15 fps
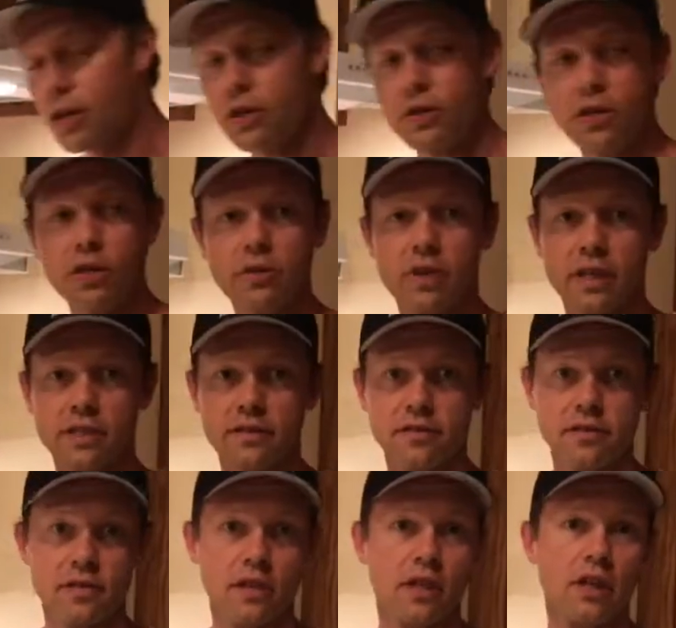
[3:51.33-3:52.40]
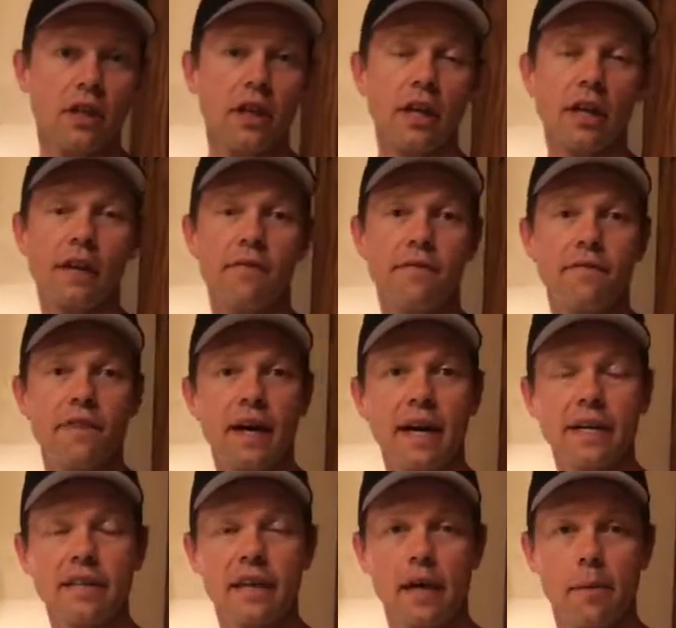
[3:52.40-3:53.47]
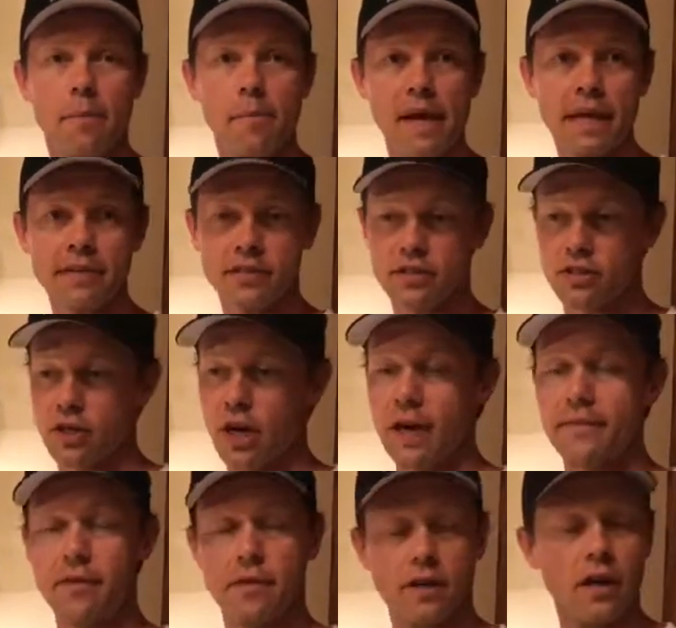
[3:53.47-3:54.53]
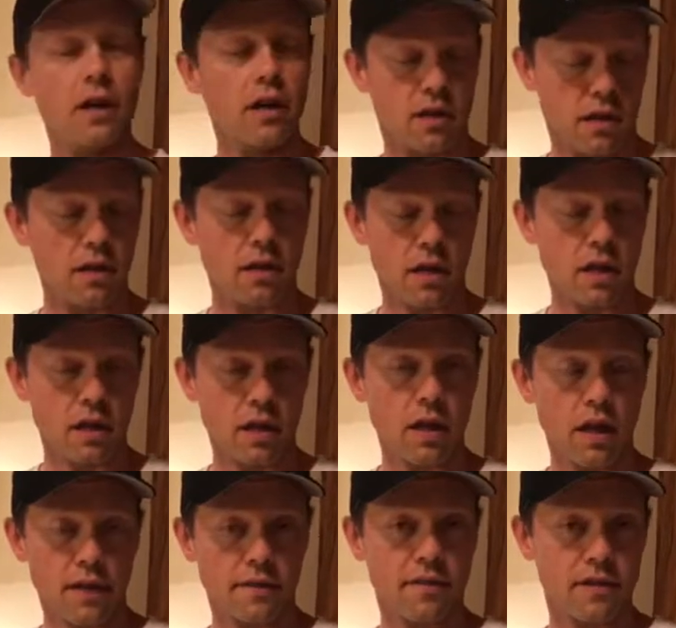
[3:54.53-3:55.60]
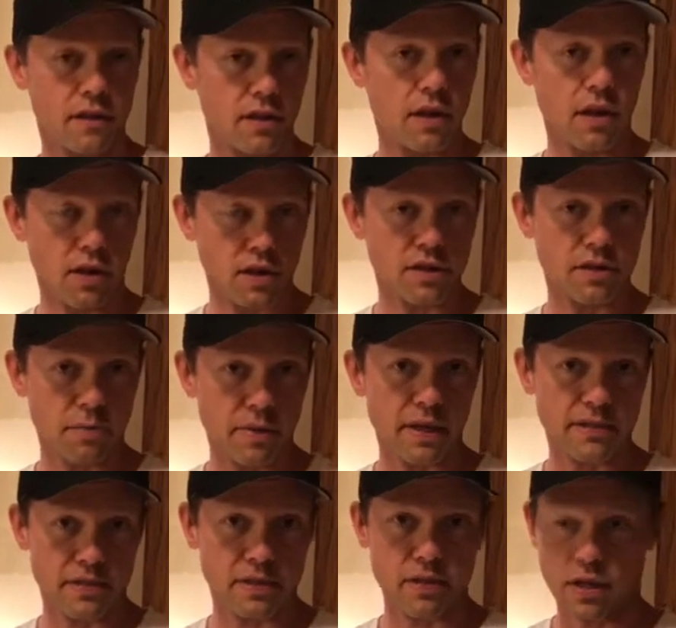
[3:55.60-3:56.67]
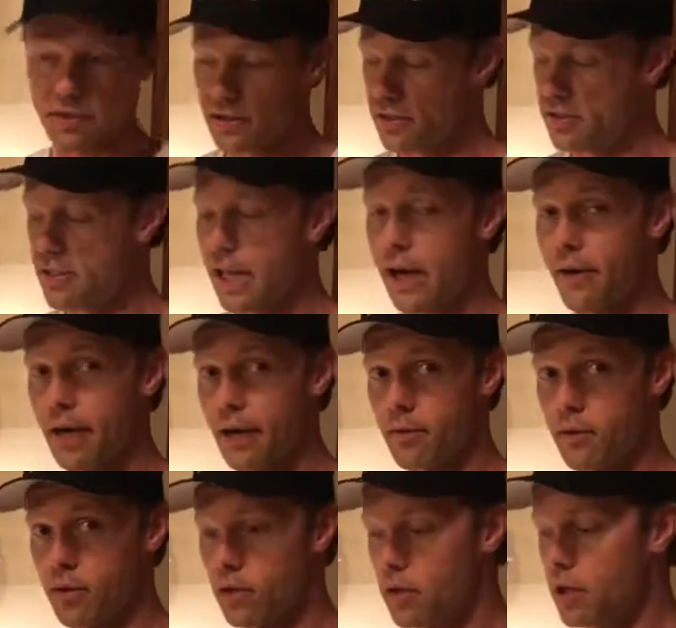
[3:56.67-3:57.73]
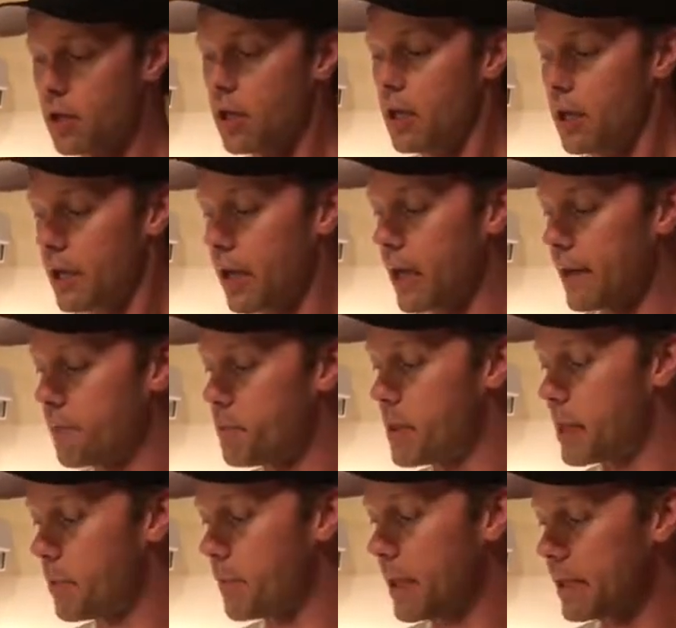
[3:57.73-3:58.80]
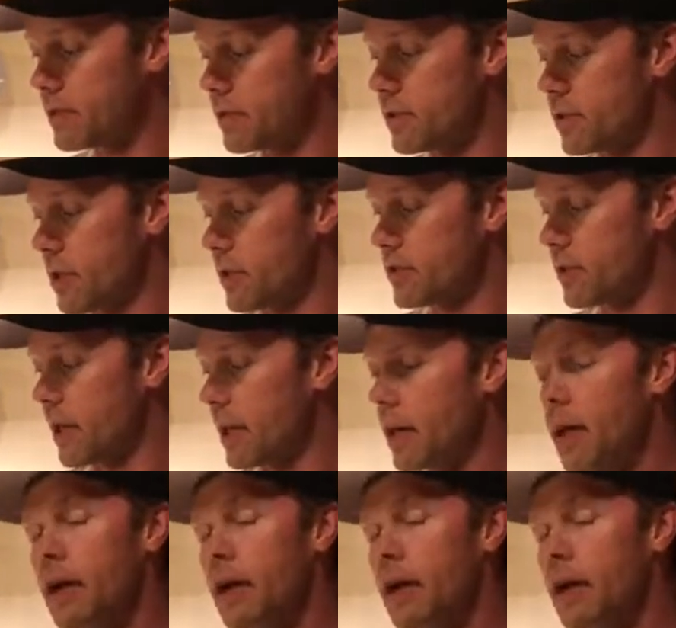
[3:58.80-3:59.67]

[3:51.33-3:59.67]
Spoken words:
can do is you can find a mason jar. I have a lot of large mason jars. This is how I roll. You gotta have big mason jars, right?